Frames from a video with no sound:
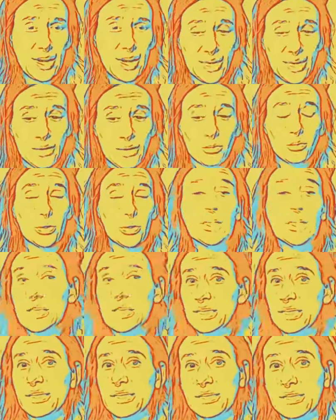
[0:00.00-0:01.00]
It
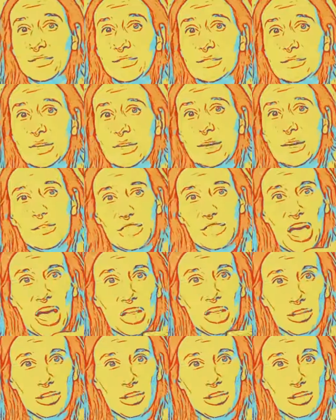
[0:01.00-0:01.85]
really is that